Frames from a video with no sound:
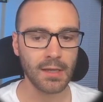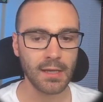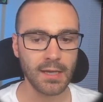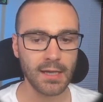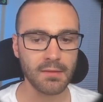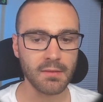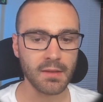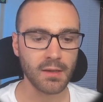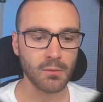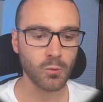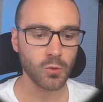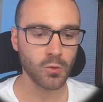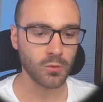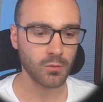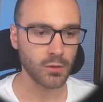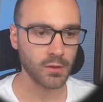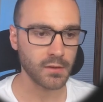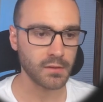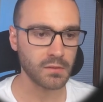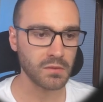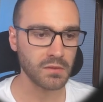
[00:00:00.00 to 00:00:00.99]
and then we'll
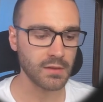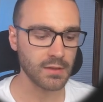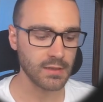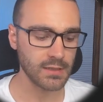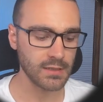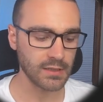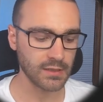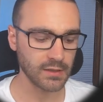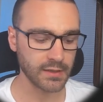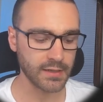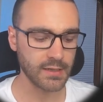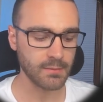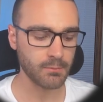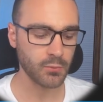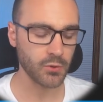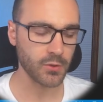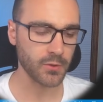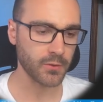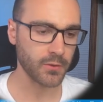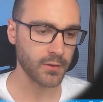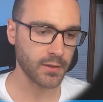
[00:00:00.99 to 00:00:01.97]
run the client
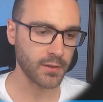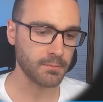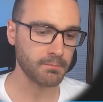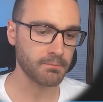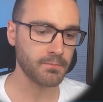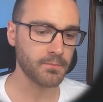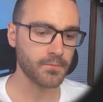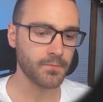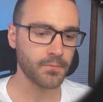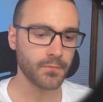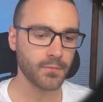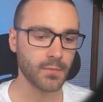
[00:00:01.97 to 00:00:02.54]
program.